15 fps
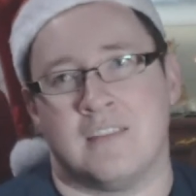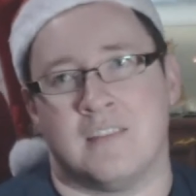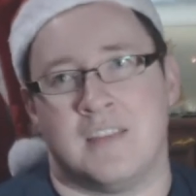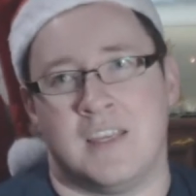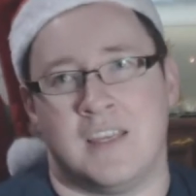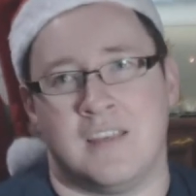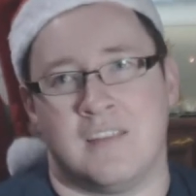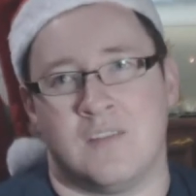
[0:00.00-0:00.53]

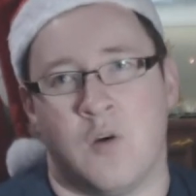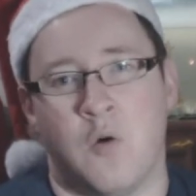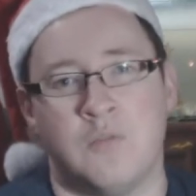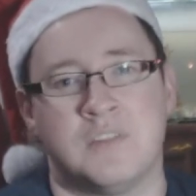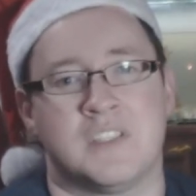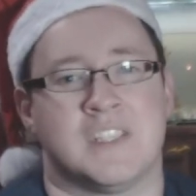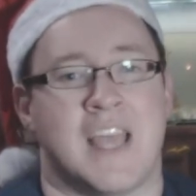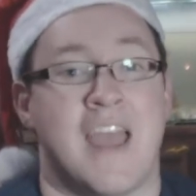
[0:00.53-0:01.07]
The
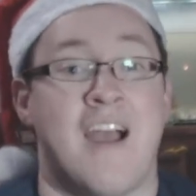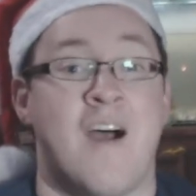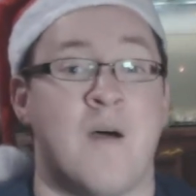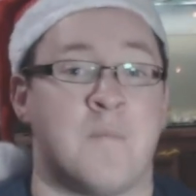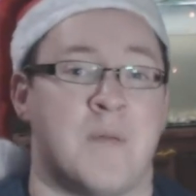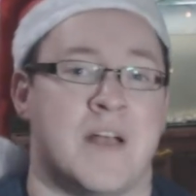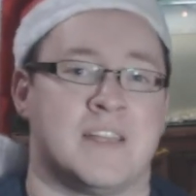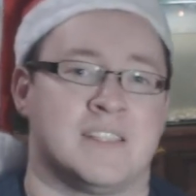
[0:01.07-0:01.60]
whole
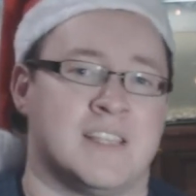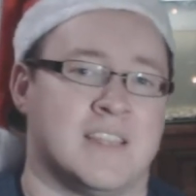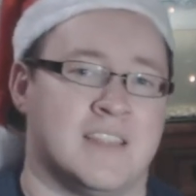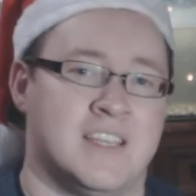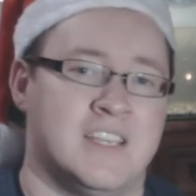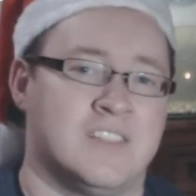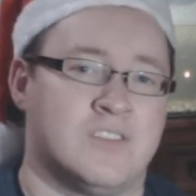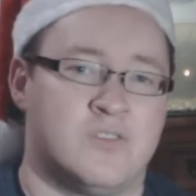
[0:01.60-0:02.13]
setup is that
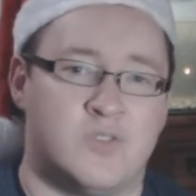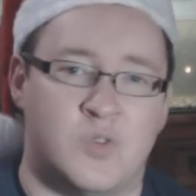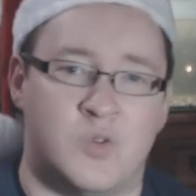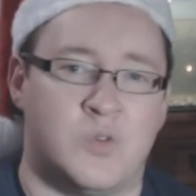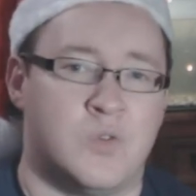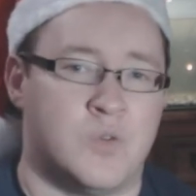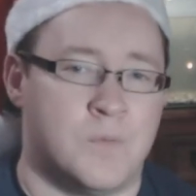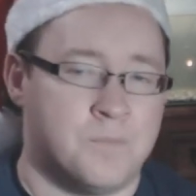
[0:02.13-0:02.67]
these
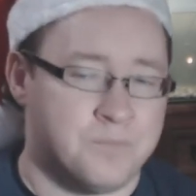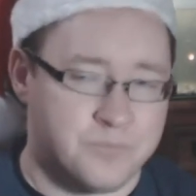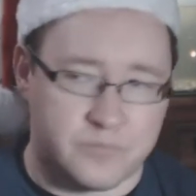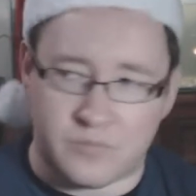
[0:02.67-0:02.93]
two